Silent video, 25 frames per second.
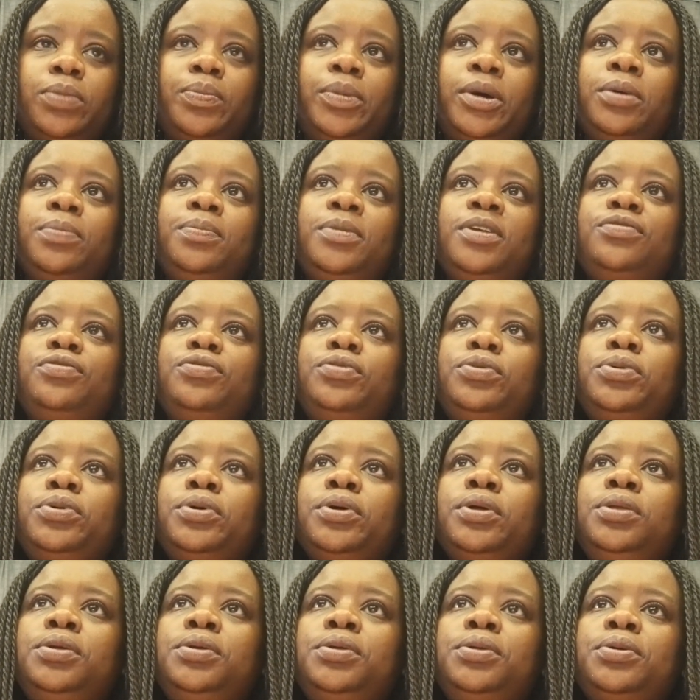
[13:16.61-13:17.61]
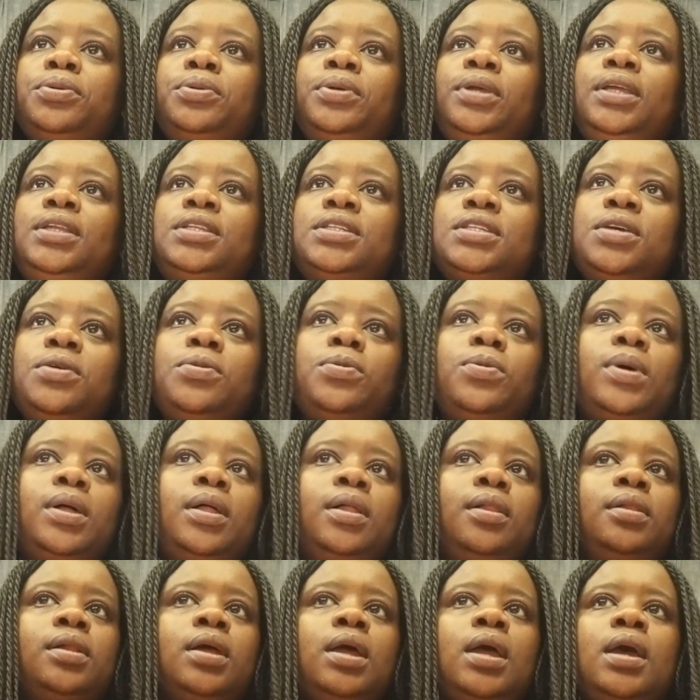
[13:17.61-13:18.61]
about before, you know, eating
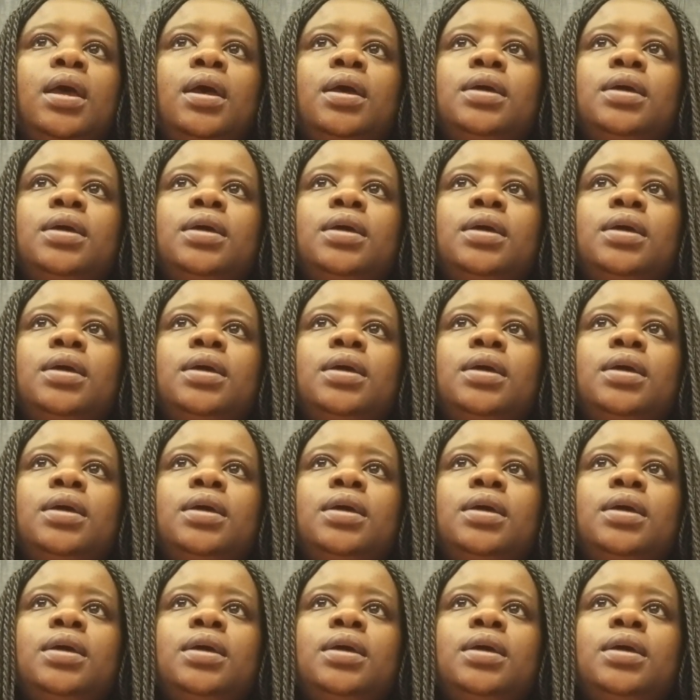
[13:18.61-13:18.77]
well,